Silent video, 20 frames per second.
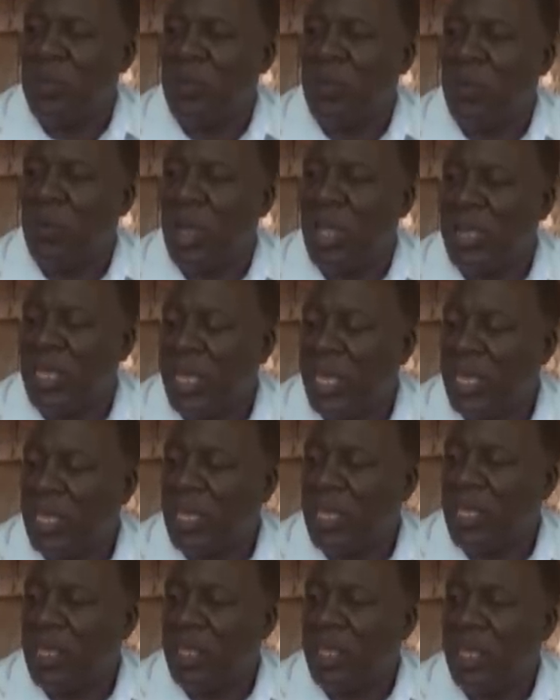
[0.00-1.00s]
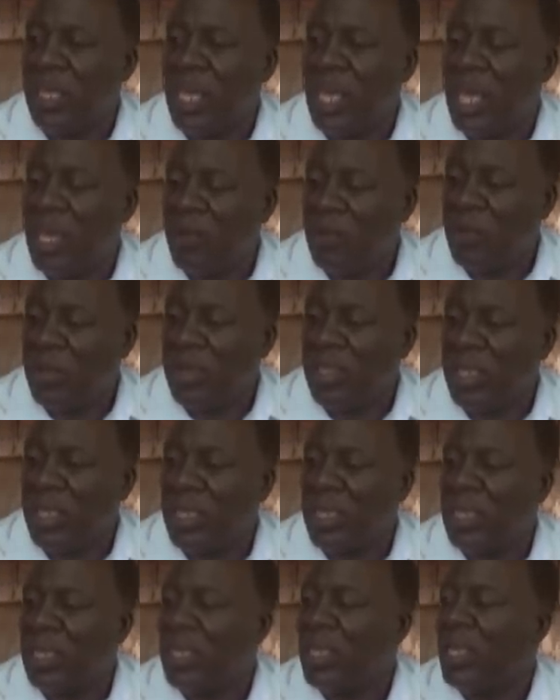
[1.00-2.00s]
people one acre, half an
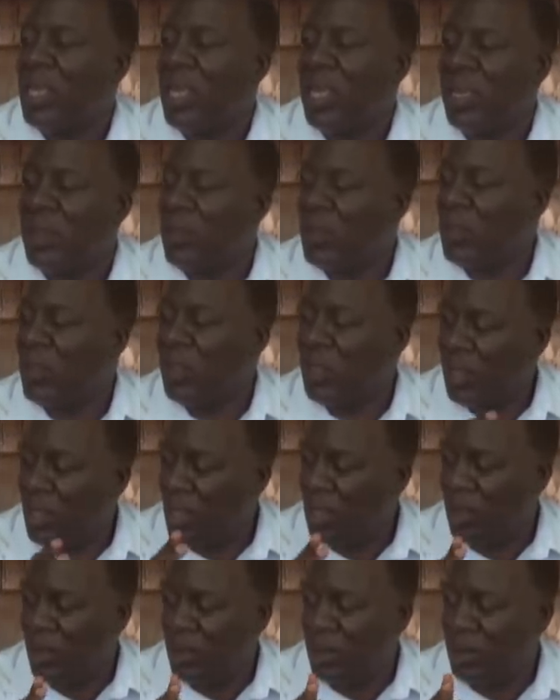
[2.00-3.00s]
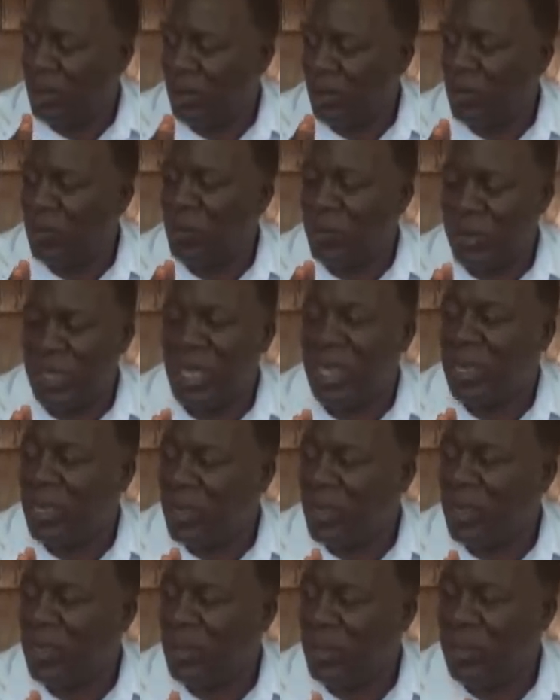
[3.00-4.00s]
acre, and those kind
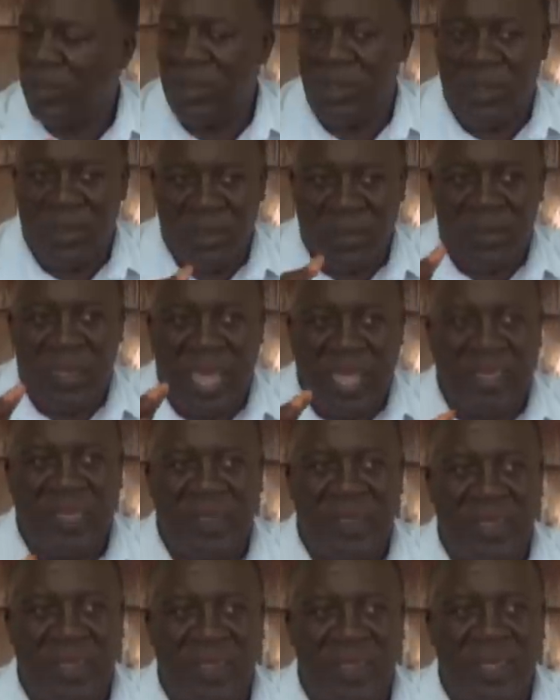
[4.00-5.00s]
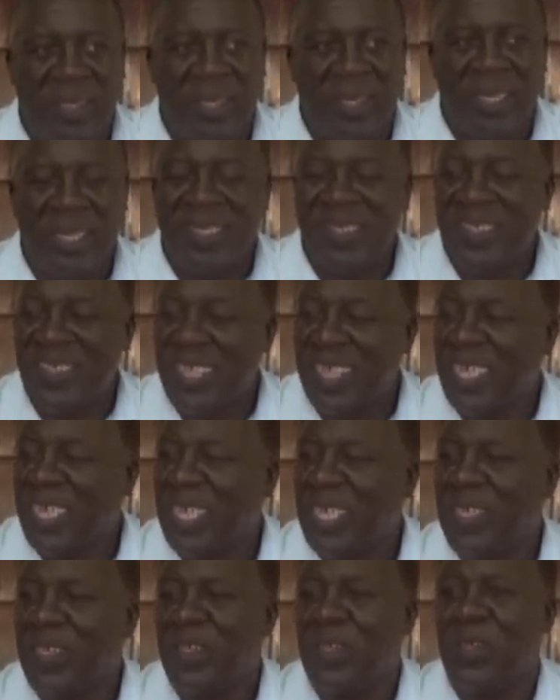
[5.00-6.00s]
of sizes there and
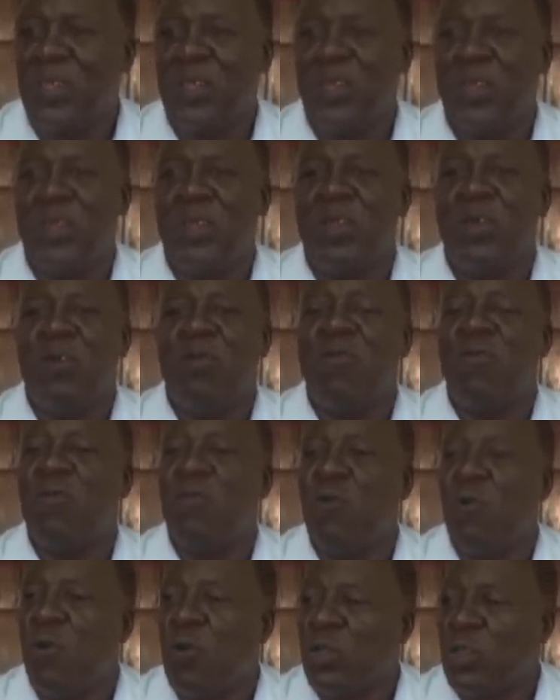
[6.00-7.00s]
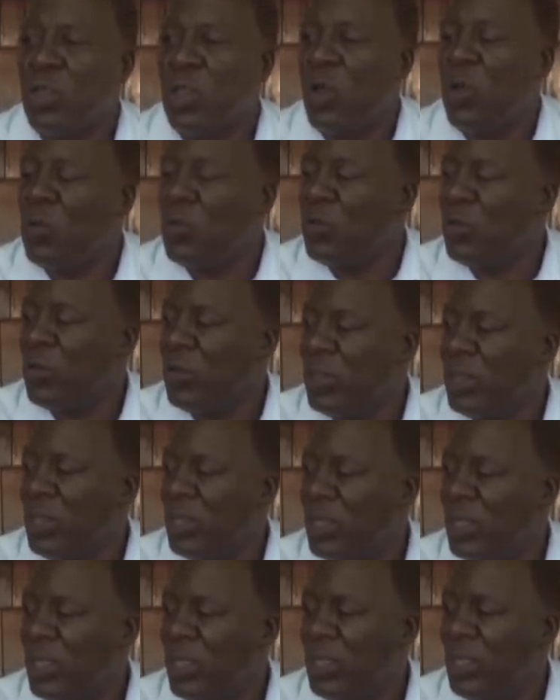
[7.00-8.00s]
sink it 4,000.
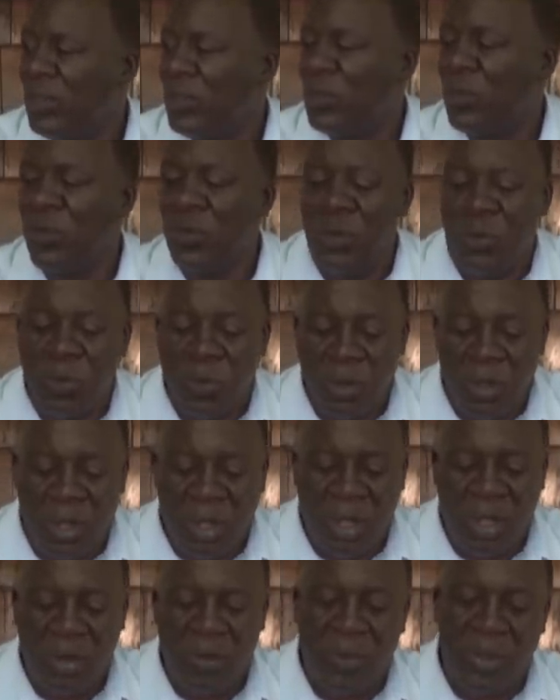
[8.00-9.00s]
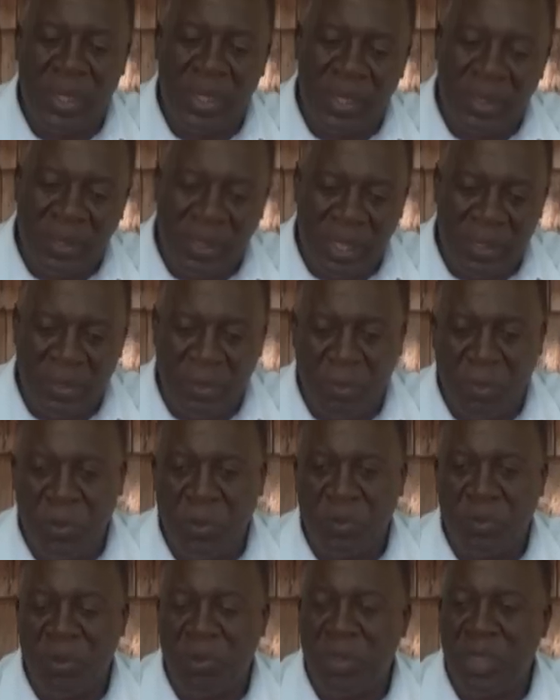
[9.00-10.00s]
So you always, I
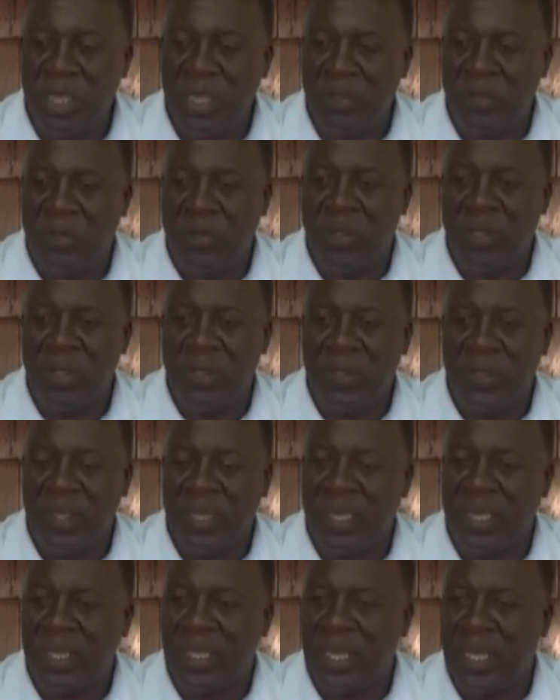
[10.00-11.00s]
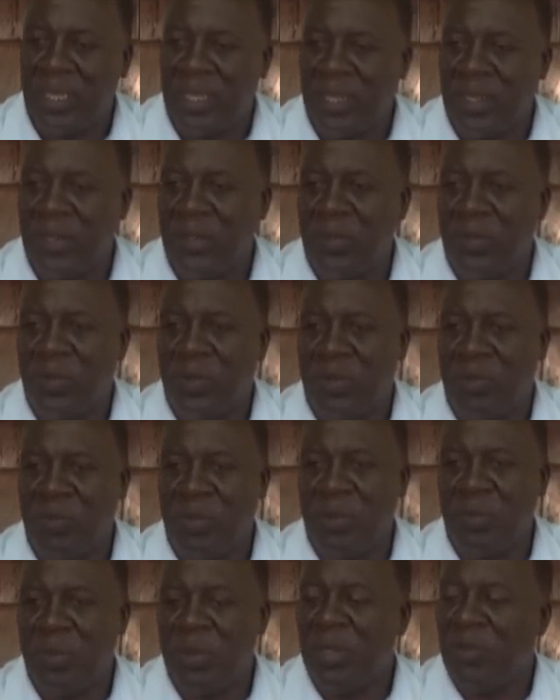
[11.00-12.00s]
suppose, maybe his, think it has a history of
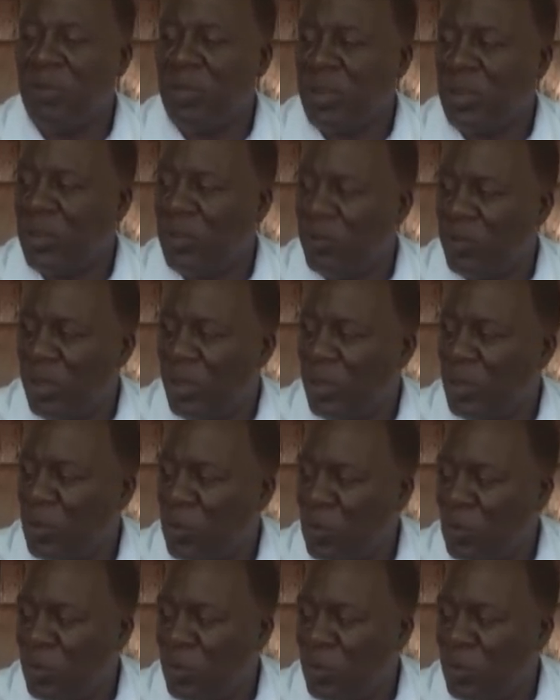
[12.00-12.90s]
people living very